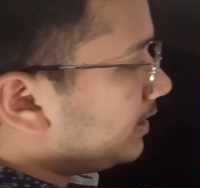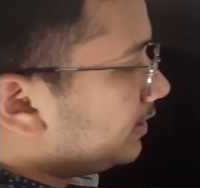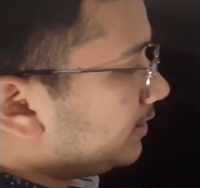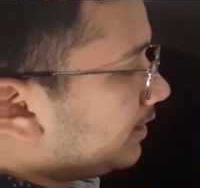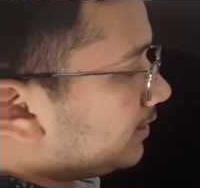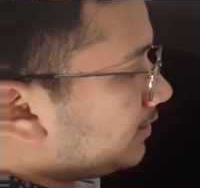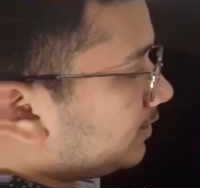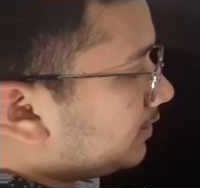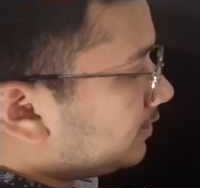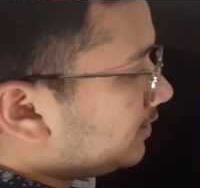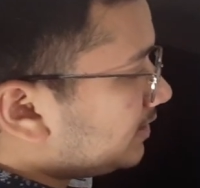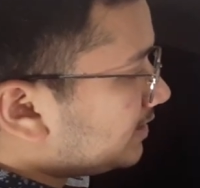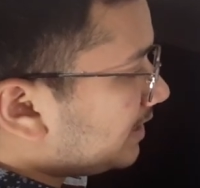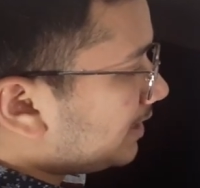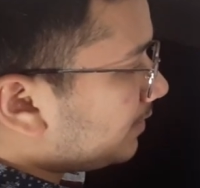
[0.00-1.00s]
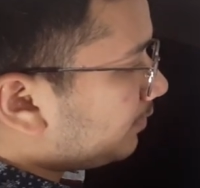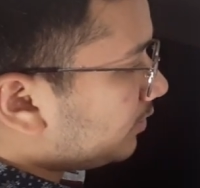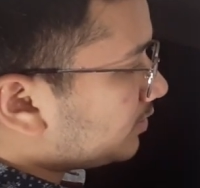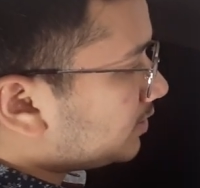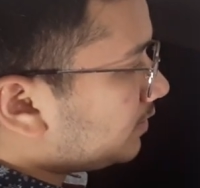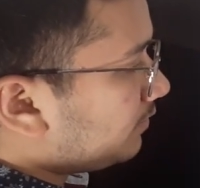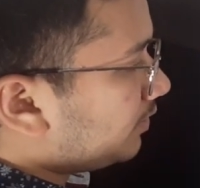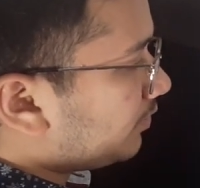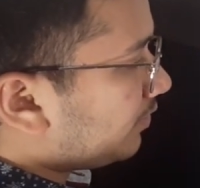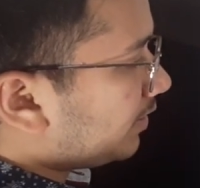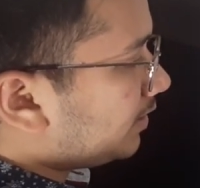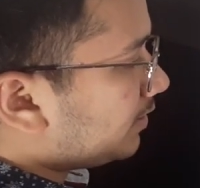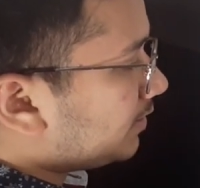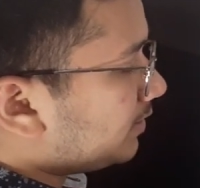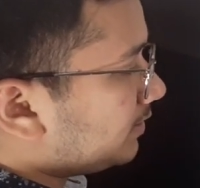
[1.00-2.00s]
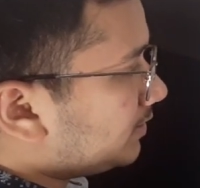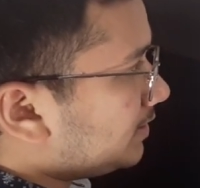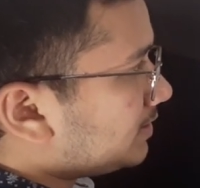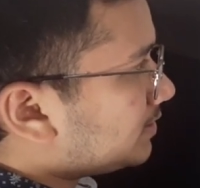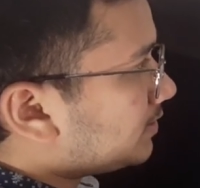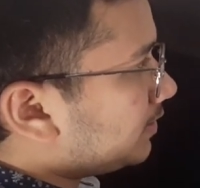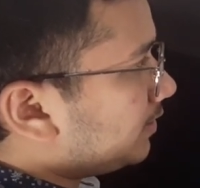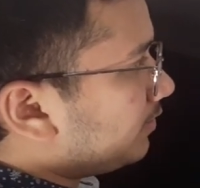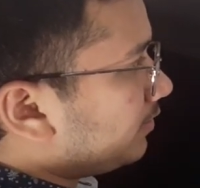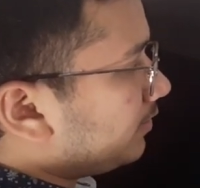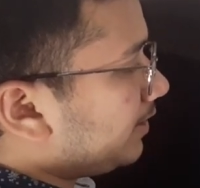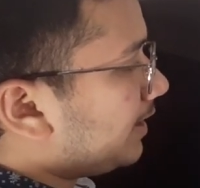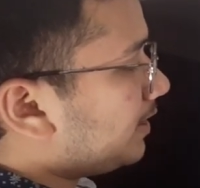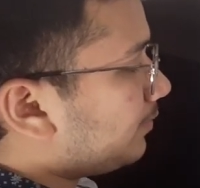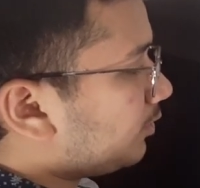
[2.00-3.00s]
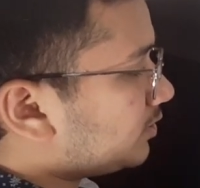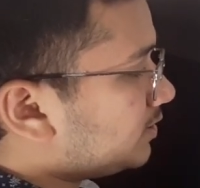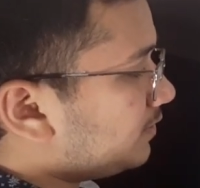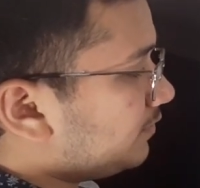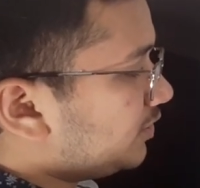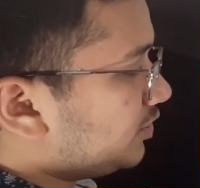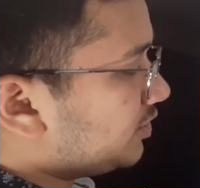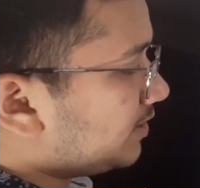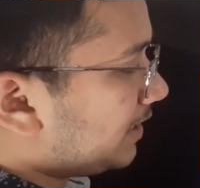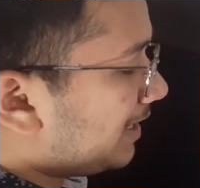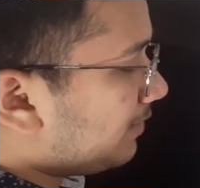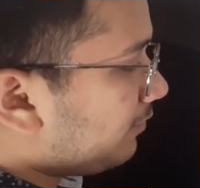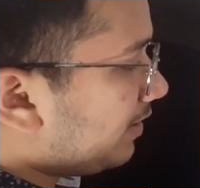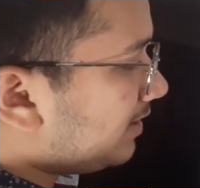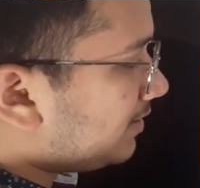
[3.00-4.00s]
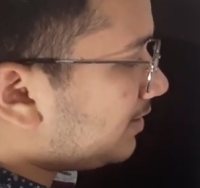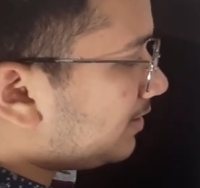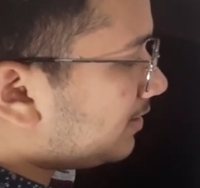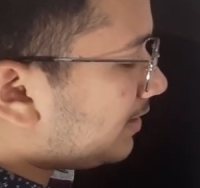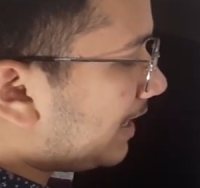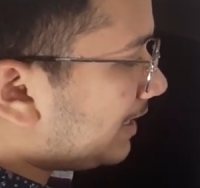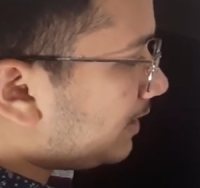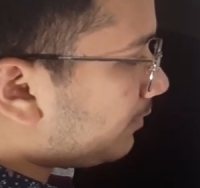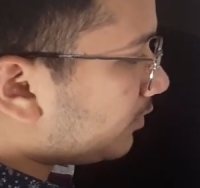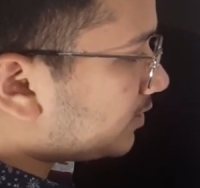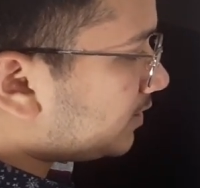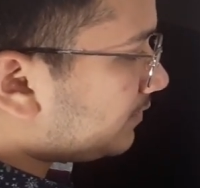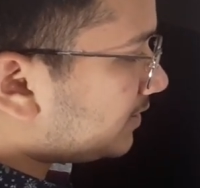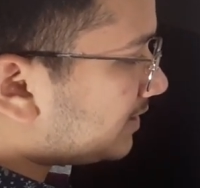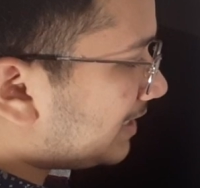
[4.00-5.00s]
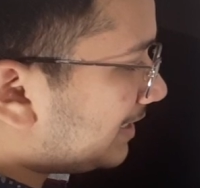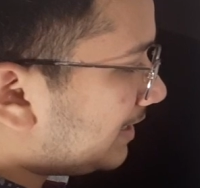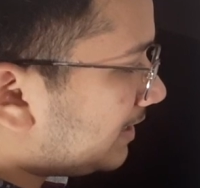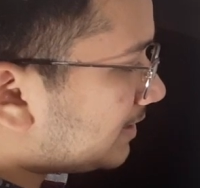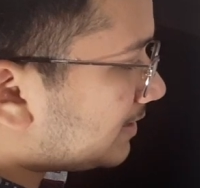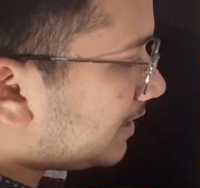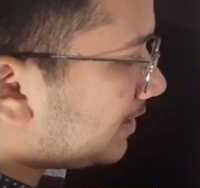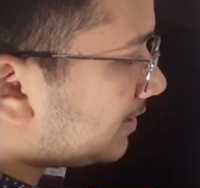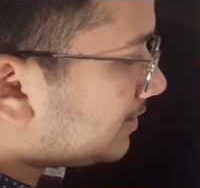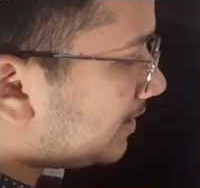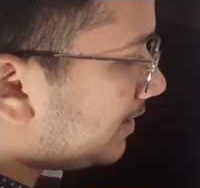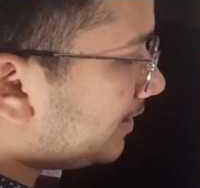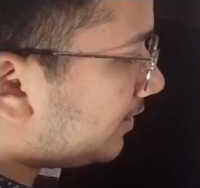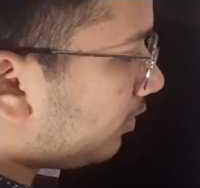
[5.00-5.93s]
that this Na positive will trigger this Na positive VGC. And when the Na positive is getting inside the cell, it